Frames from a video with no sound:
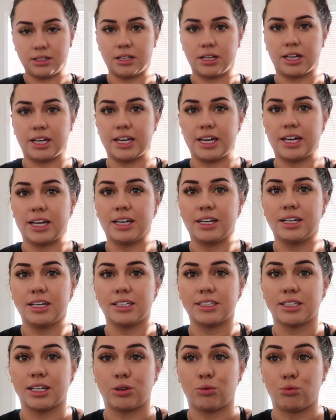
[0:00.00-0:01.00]
Again,
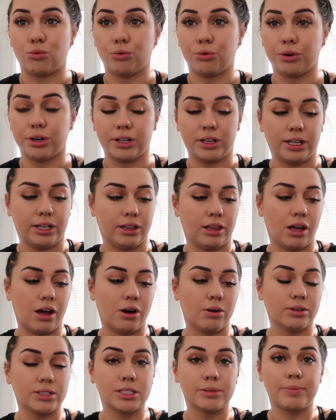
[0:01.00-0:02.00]
it's like really
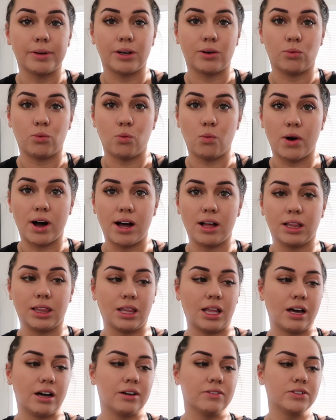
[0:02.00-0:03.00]
low. It's been well
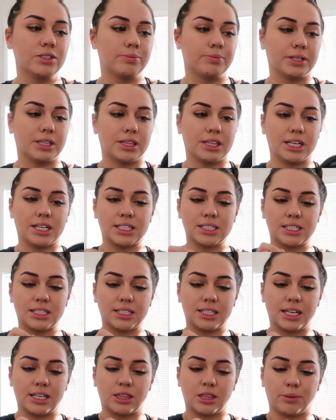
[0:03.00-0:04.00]
loved, but this
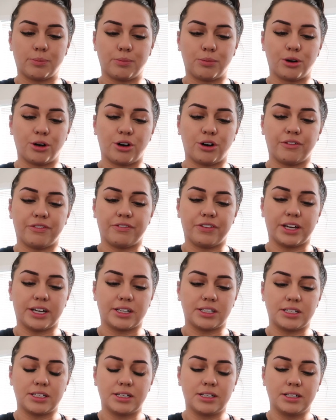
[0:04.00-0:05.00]
is like the
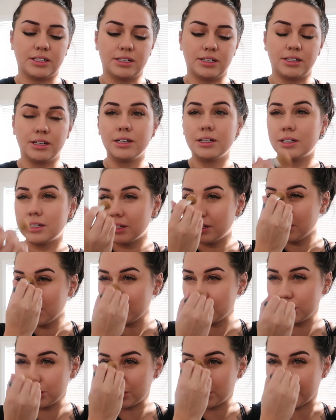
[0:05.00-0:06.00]
perfect
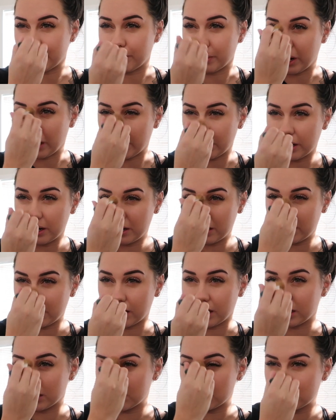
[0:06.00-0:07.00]
shimmer.
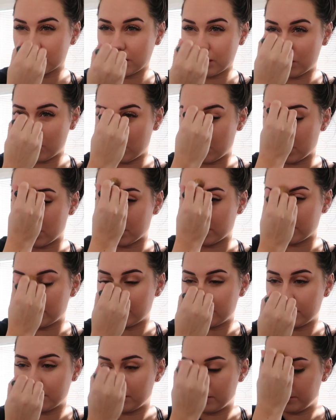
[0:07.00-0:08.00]
And I just go on
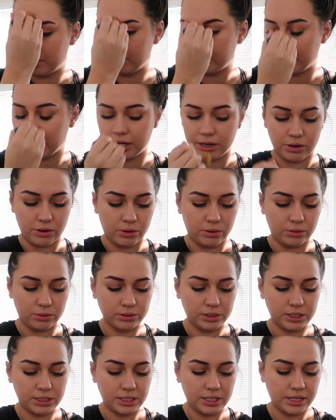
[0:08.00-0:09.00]
my
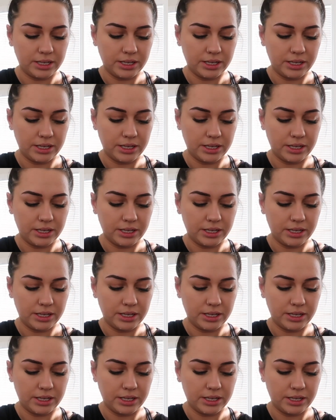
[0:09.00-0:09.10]
nose.